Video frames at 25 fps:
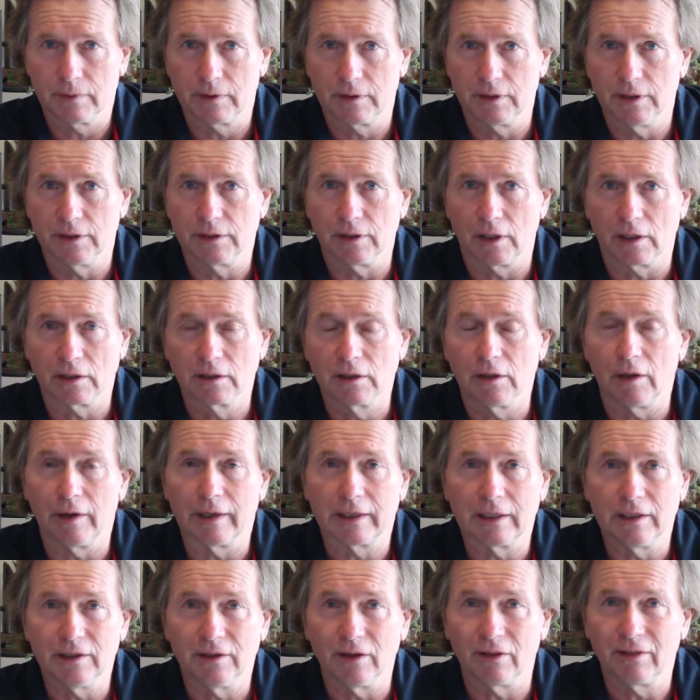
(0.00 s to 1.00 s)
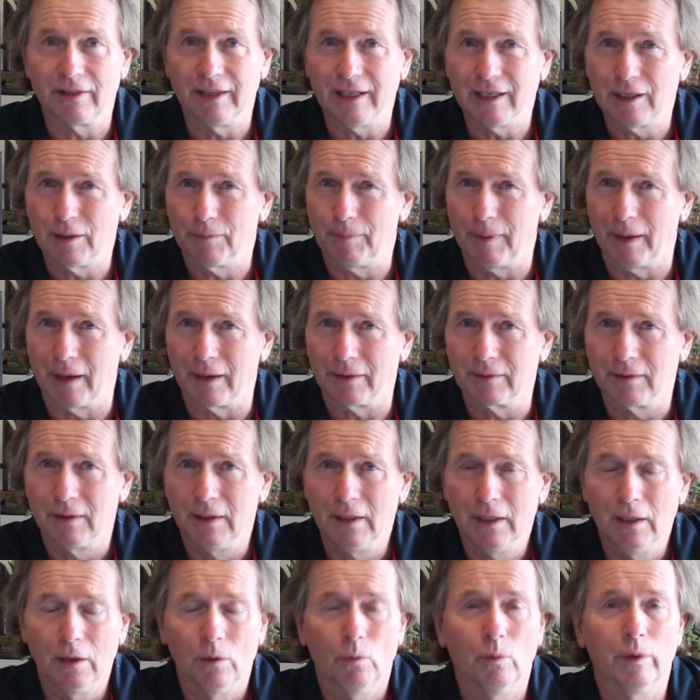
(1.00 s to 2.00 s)
that I'd like you to think about
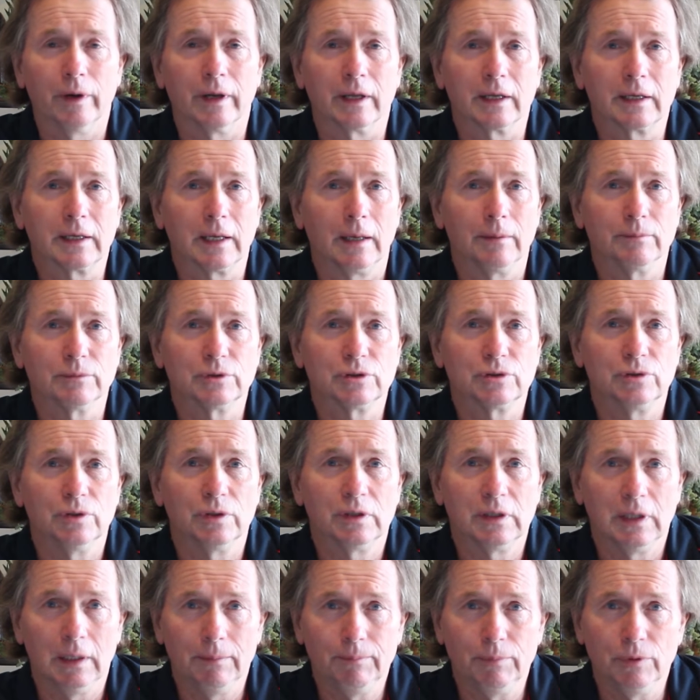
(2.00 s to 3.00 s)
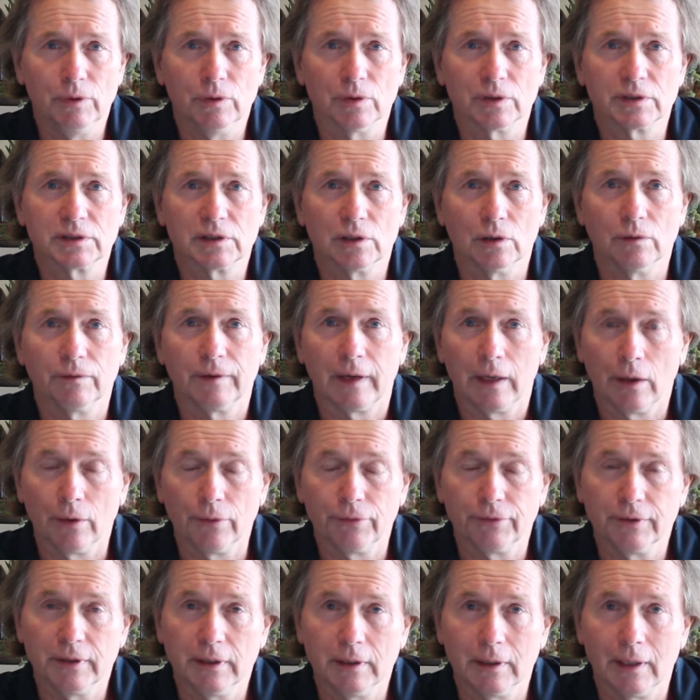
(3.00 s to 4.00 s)
when it comes to keeping yourself
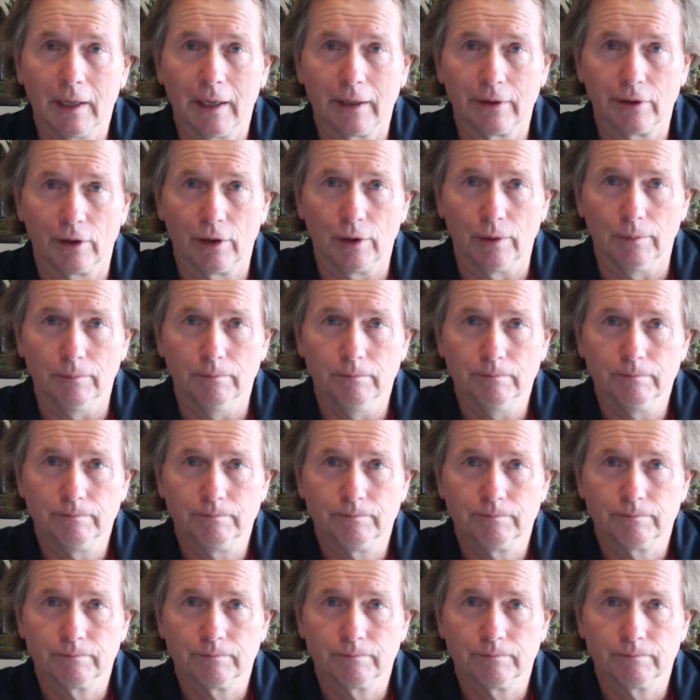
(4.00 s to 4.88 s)
healthy at home.